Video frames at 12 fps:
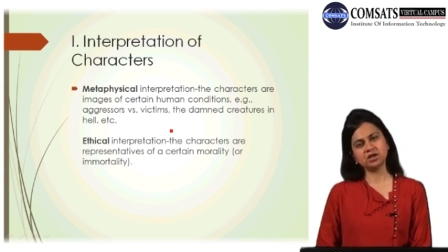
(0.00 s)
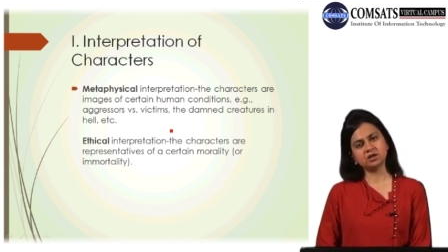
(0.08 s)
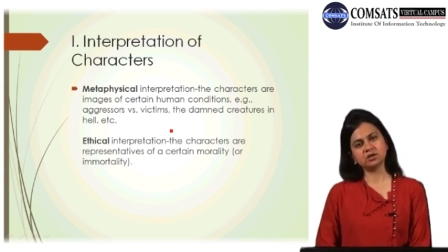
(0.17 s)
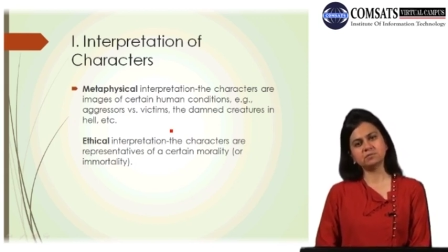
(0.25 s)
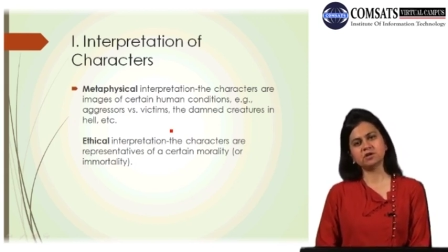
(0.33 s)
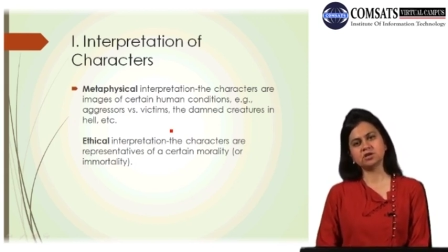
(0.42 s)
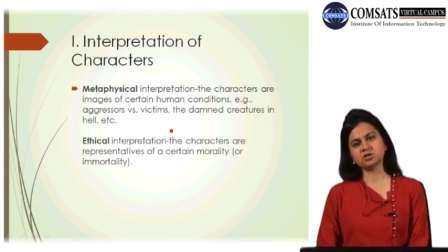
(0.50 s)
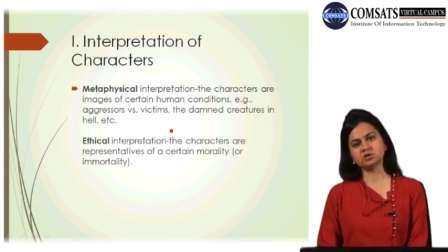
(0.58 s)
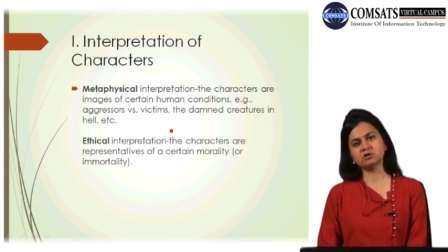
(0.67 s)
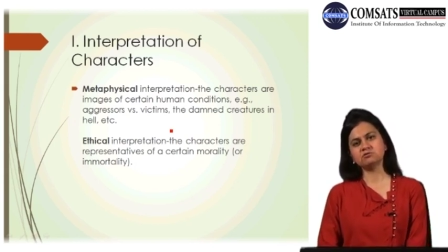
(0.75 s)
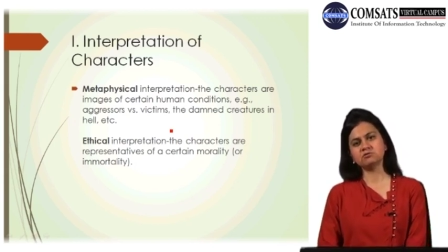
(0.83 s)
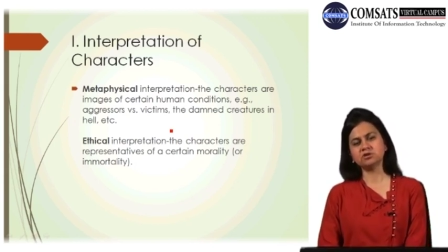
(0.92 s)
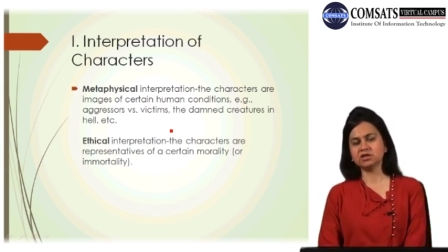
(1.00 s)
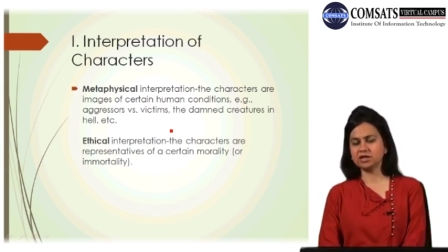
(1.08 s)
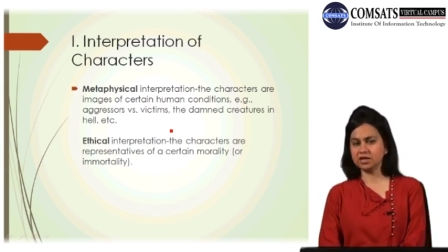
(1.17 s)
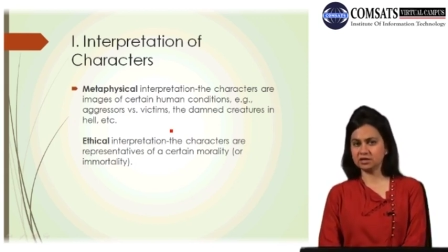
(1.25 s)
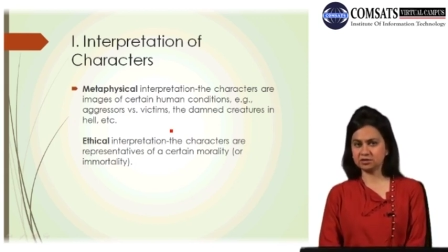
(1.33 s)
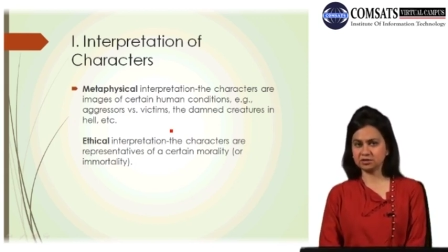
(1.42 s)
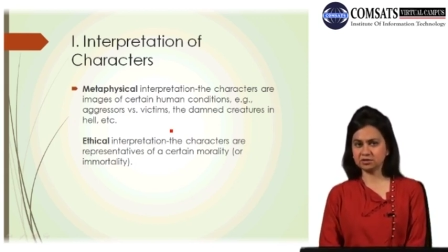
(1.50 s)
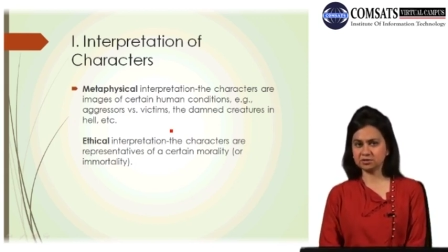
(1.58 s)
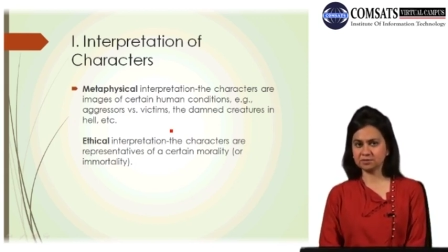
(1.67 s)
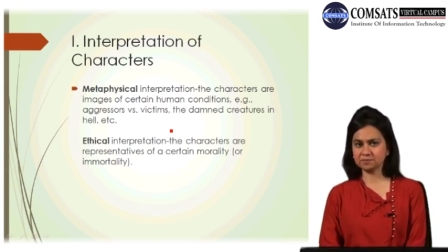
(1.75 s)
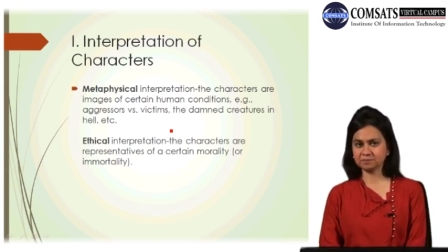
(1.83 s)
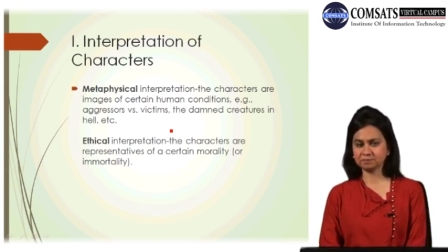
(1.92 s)
interpretation of the
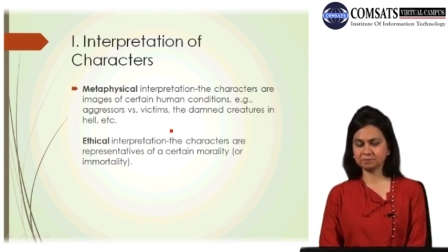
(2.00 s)
characters.